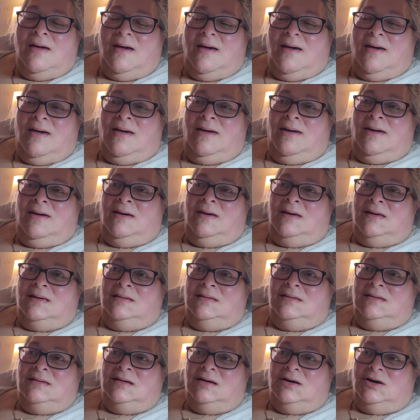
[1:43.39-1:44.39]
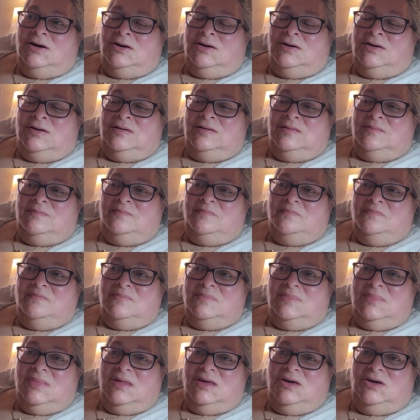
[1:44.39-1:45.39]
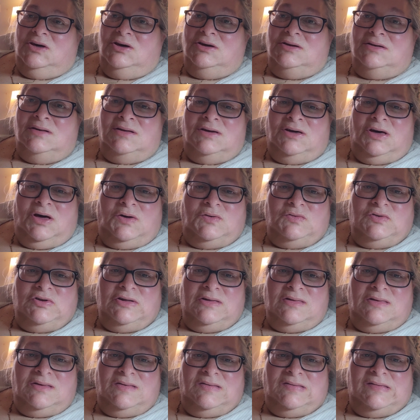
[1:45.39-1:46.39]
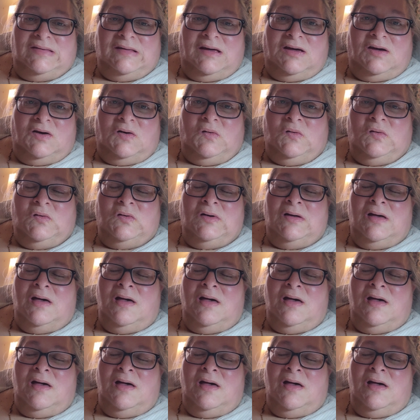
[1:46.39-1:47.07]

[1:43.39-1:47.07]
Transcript: and couldn't go to the sale.